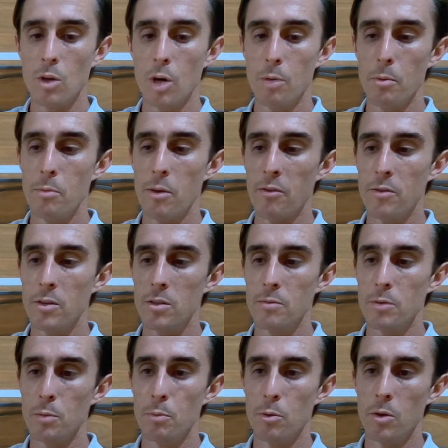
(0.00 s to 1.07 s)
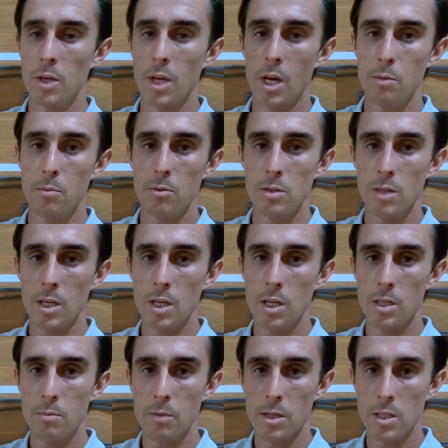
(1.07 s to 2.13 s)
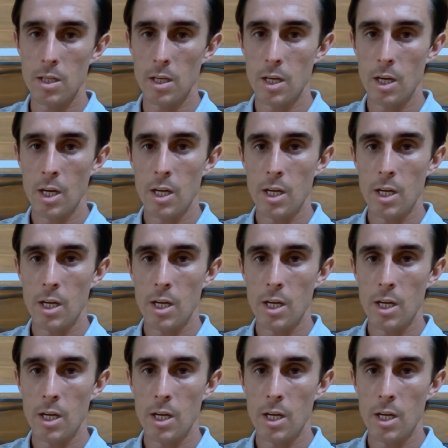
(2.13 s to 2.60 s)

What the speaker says: common methods of supporting cables in a domestic